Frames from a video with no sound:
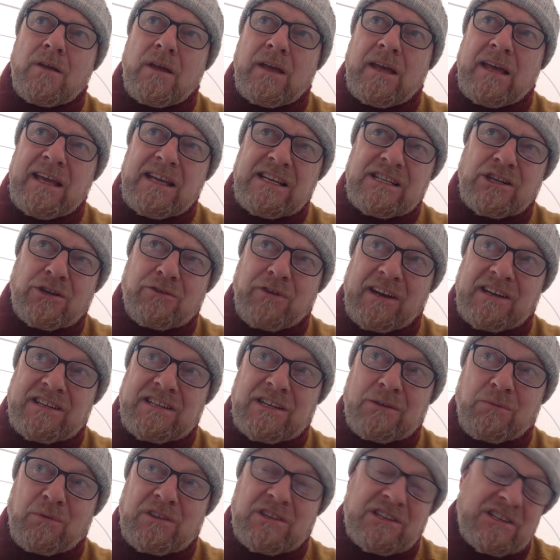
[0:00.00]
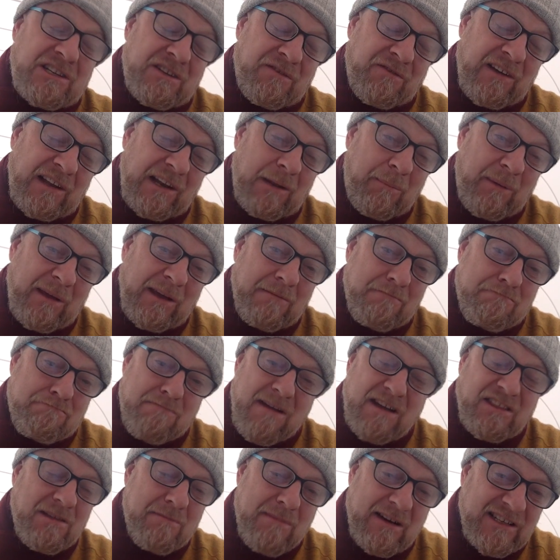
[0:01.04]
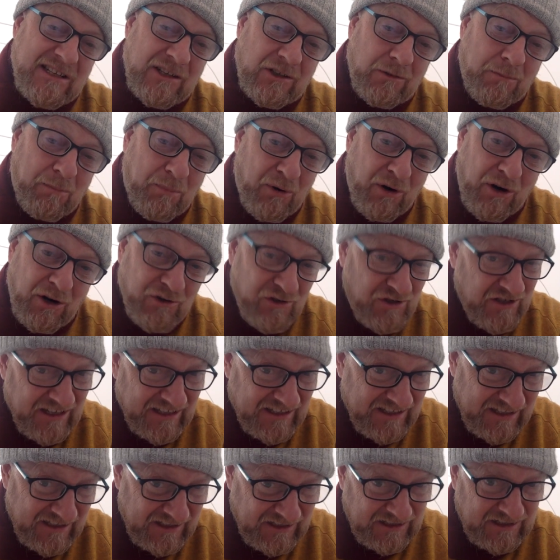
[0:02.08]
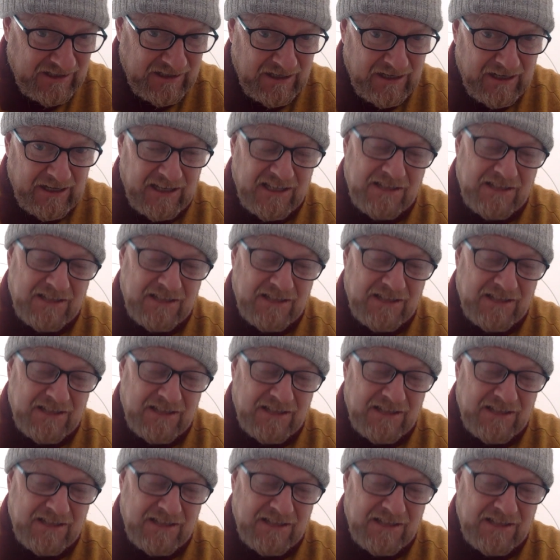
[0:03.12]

He's credited with developing mathematical processes.